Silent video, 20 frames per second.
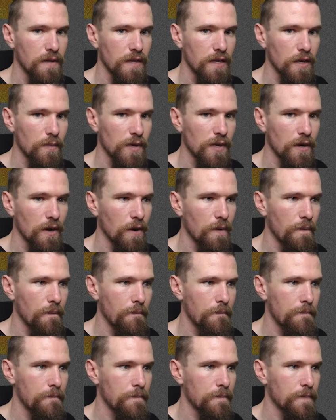Here we go.
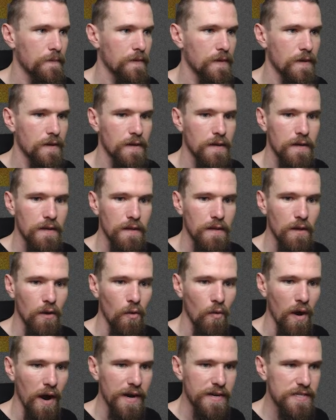
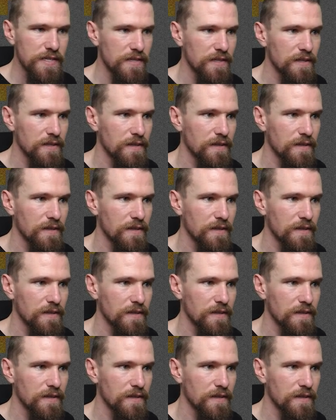Alright.